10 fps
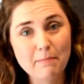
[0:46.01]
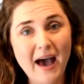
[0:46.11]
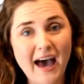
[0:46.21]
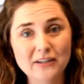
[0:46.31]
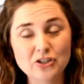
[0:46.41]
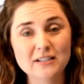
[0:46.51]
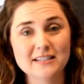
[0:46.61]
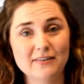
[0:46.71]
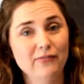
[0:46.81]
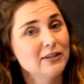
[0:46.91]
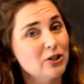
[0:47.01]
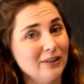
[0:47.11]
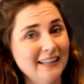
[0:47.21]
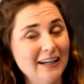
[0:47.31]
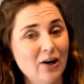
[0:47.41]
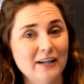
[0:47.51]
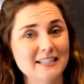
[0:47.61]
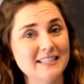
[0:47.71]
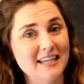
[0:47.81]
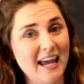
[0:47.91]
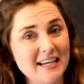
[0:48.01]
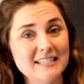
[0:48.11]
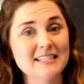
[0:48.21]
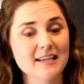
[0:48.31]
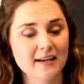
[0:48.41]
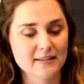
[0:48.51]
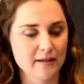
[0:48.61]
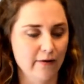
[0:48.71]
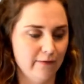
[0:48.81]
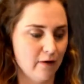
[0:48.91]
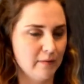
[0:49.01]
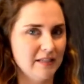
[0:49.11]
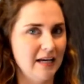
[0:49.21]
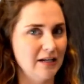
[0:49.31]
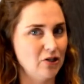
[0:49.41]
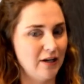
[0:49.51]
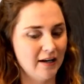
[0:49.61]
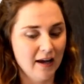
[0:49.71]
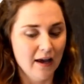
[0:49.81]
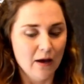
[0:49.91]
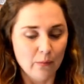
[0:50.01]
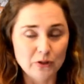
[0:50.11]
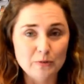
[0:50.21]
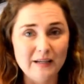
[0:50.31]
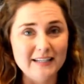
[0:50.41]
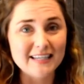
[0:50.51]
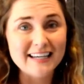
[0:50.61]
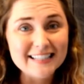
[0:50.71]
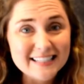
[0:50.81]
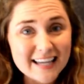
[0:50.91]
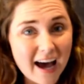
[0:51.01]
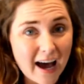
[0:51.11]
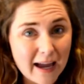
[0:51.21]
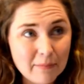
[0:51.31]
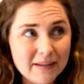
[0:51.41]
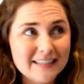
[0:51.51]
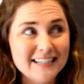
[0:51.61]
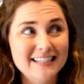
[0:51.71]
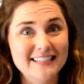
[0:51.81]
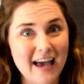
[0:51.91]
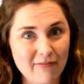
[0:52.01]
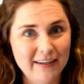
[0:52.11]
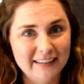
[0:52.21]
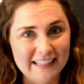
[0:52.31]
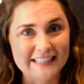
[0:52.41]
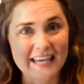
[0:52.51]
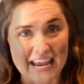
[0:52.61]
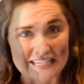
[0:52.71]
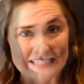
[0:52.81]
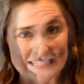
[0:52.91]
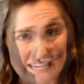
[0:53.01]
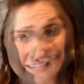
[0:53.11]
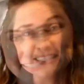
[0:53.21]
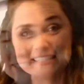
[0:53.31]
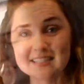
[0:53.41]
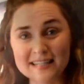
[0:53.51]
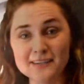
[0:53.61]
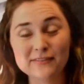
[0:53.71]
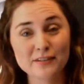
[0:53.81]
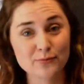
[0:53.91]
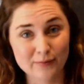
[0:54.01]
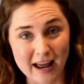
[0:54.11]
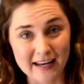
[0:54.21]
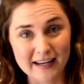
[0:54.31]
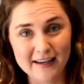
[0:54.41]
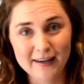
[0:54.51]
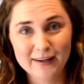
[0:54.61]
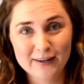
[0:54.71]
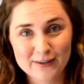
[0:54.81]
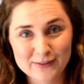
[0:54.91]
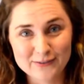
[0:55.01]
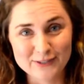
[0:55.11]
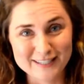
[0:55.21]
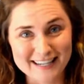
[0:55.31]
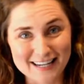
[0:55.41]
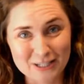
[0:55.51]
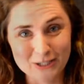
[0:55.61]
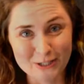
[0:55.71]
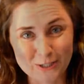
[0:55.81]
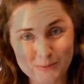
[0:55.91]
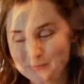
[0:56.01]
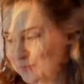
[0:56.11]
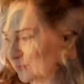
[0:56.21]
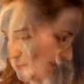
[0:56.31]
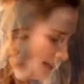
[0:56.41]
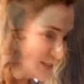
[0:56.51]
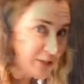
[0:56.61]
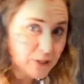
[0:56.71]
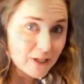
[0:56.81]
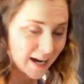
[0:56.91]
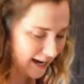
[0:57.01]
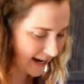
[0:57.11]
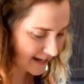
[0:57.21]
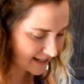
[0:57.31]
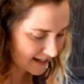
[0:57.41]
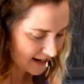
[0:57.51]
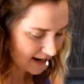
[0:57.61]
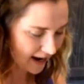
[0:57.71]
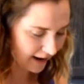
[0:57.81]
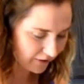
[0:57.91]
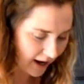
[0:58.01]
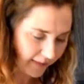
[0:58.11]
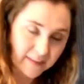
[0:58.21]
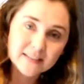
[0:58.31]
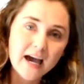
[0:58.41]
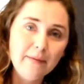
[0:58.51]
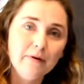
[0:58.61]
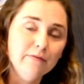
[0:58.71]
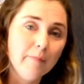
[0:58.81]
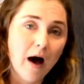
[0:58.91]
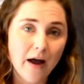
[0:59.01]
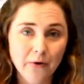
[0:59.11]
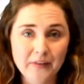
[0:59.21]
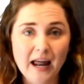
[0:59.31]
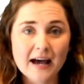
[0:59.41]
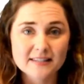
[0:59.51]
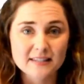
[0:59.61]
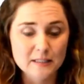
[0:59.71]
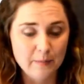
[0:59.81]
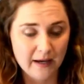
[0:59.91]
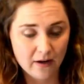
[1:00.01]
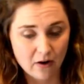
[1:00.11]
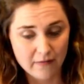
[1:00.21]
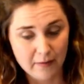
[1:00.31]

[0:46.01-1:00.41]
batch is officially on day 6 of fermentation, which means it's time to definitely taste it to see if it's ready for stage 2. Let's try it. I've got the type of bottle that has a spigot on the